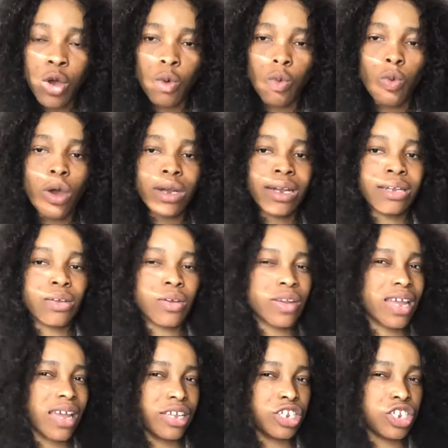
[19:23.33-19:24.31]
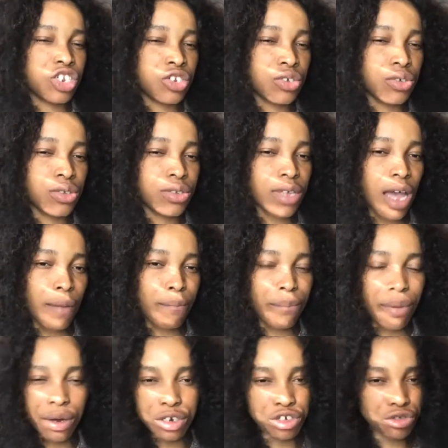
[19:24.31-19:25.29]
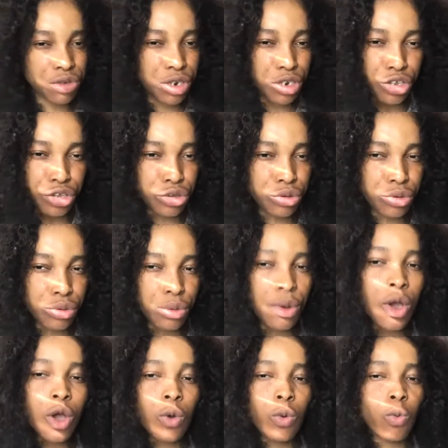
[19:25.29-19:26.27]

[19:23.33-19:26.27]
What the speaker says: What other issues are bothering you?